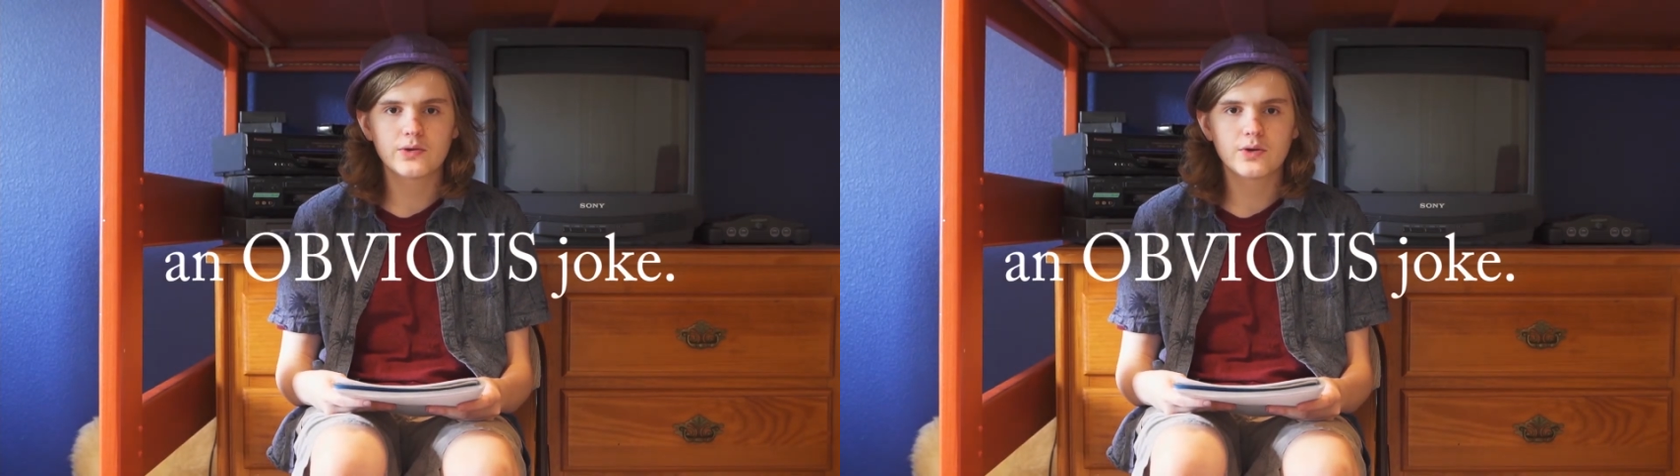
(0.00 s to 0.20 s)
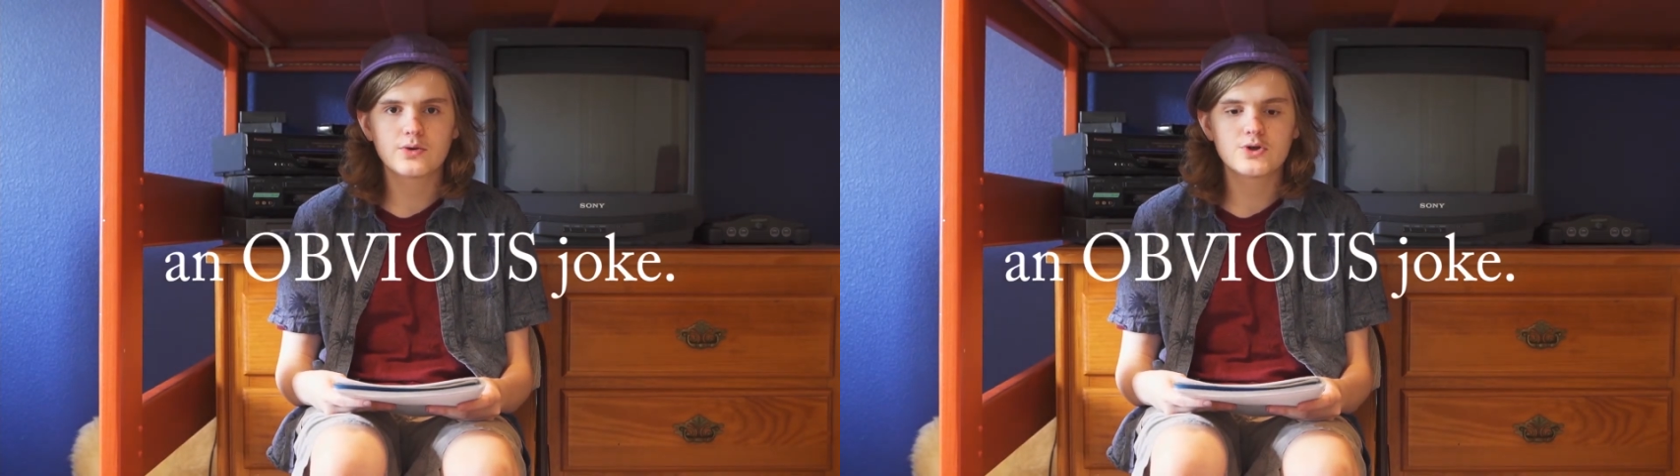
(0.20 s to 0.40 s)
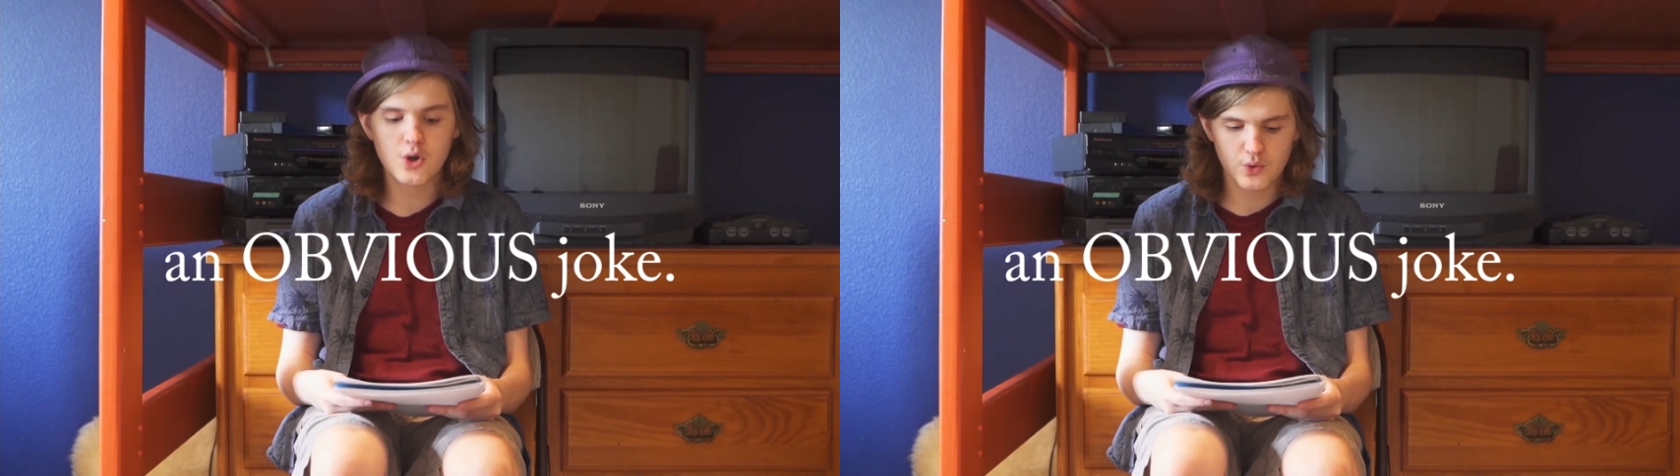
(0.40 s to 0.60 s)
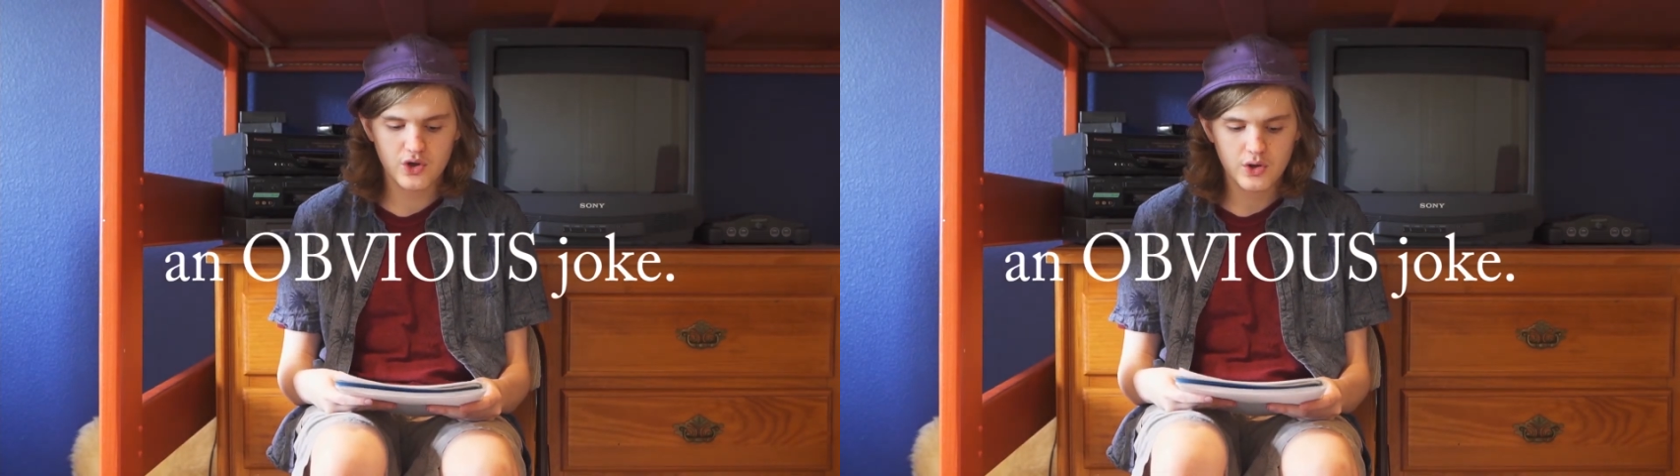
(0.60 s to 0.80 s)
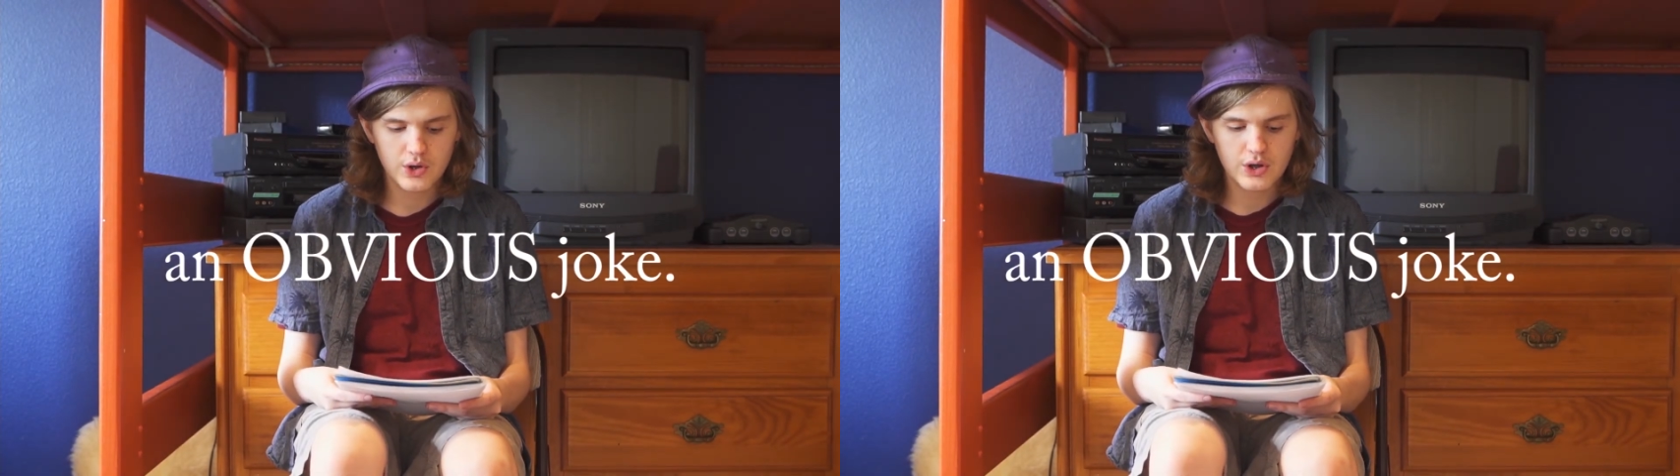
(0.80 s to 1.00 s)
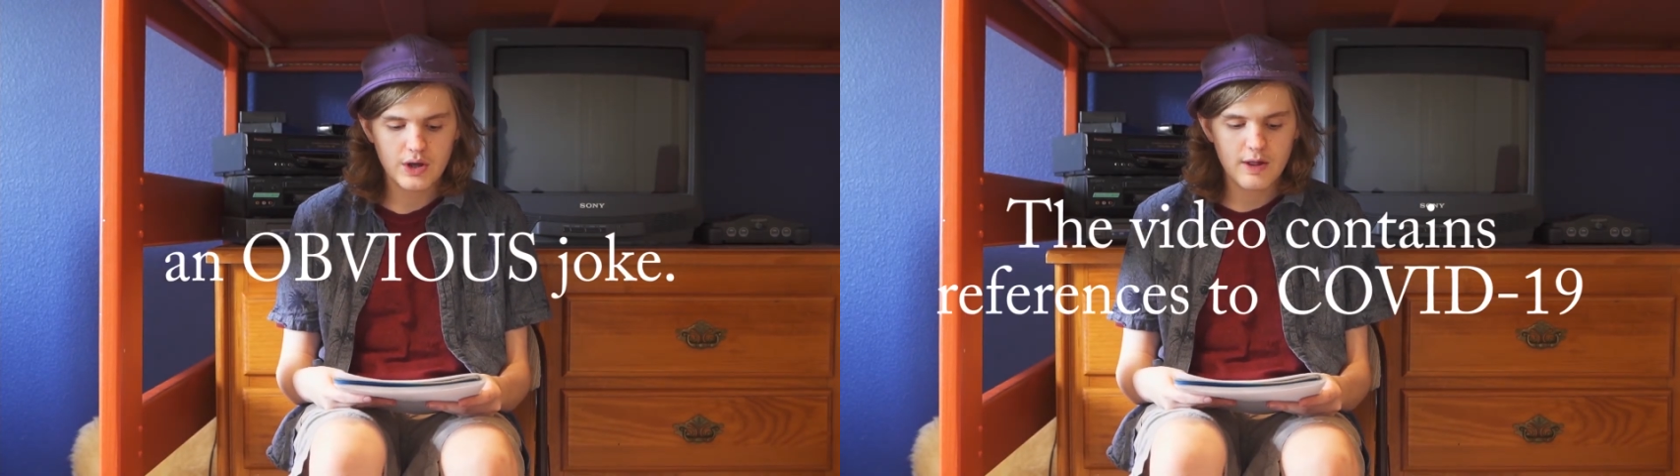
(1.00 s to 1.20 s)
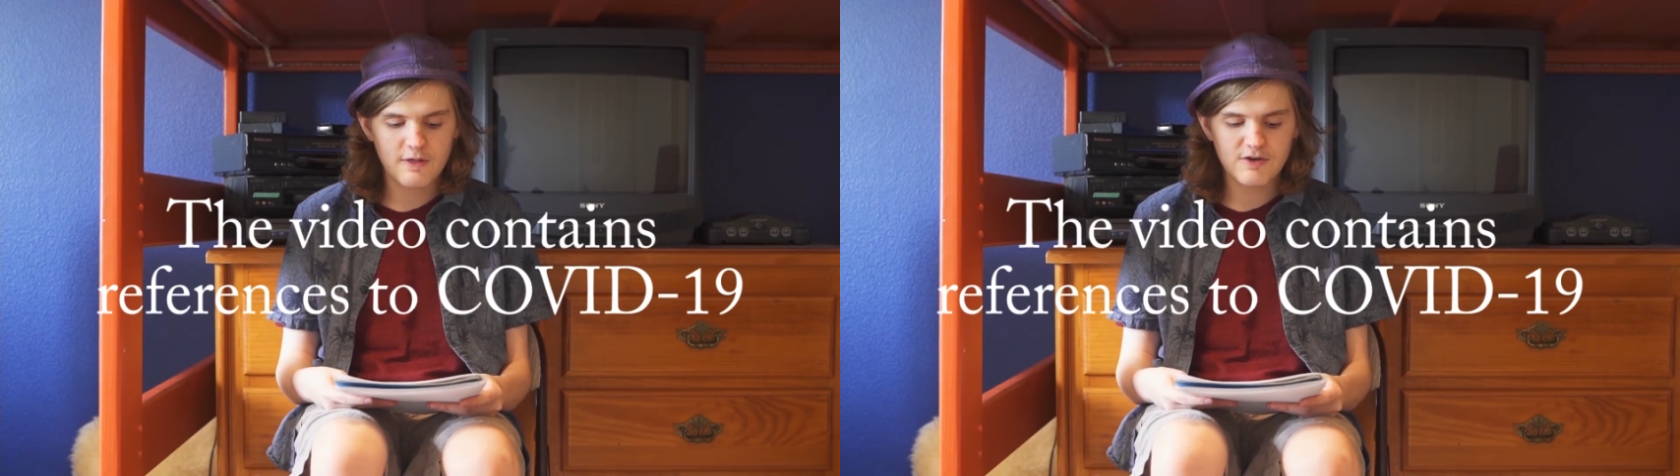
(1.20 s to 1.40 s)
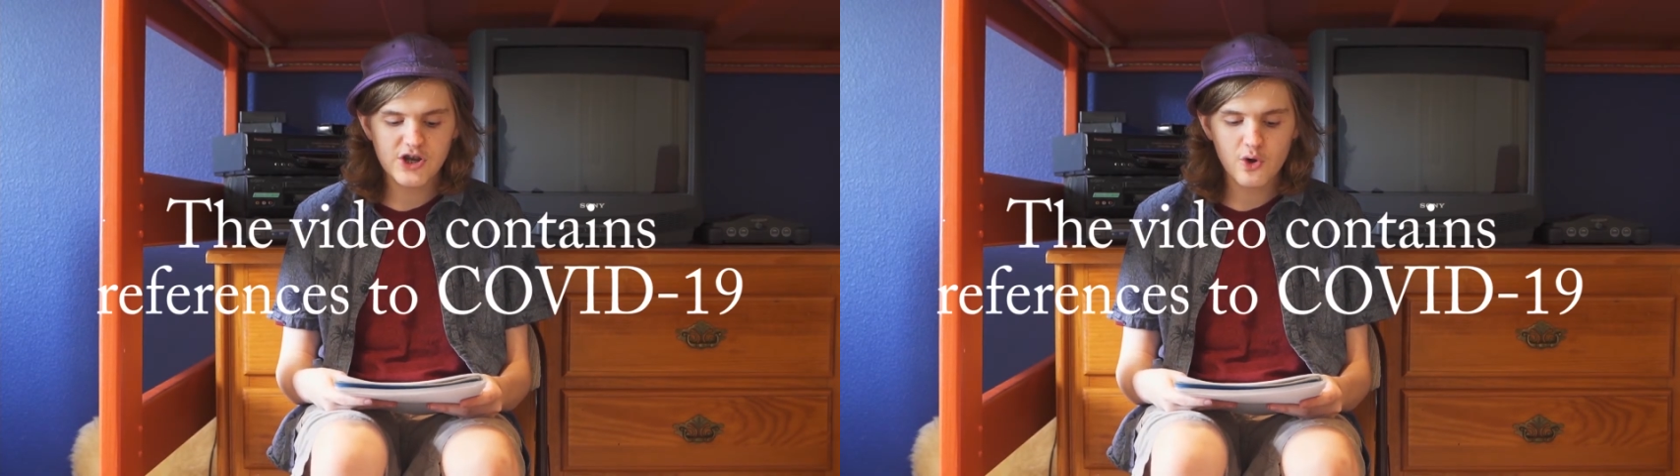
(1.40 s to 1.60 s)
I hate having to like